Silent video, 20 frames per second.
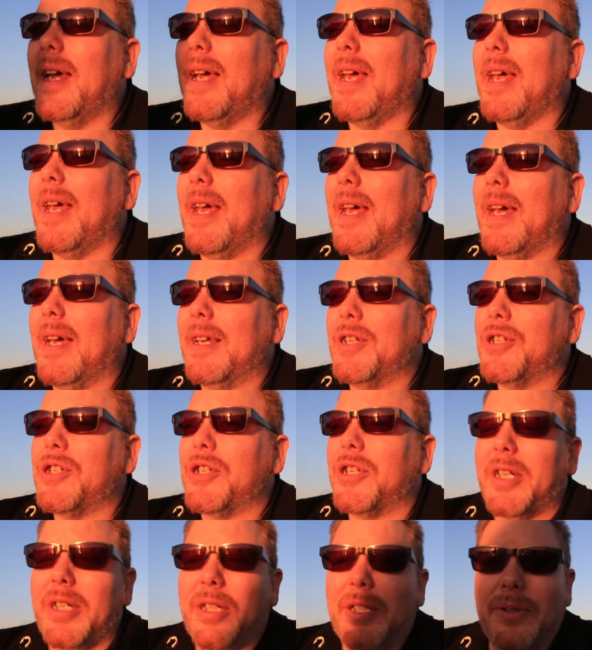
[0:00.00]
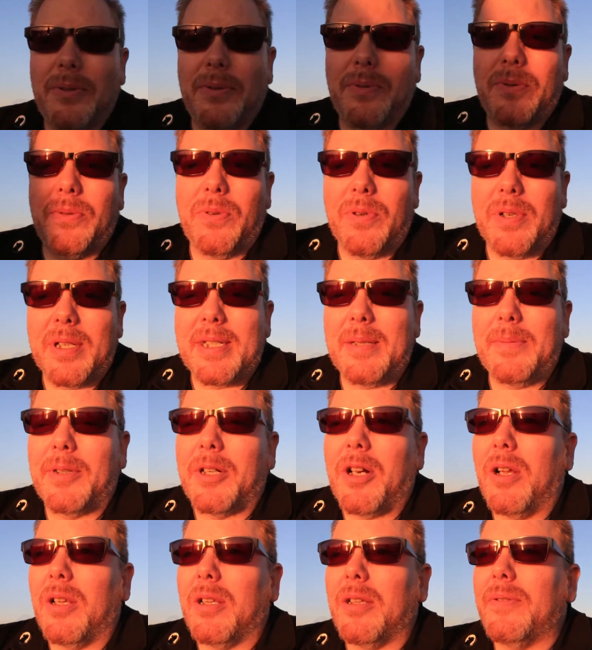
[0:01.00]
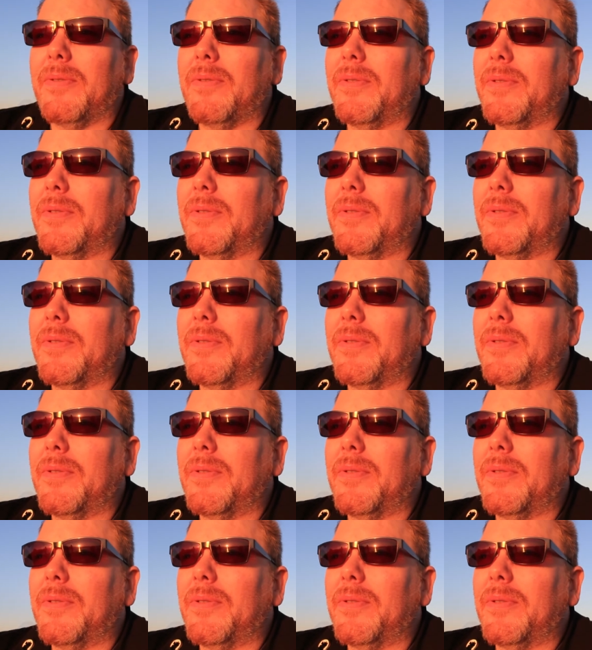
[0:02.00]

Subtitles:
And she knew Krista McCullough.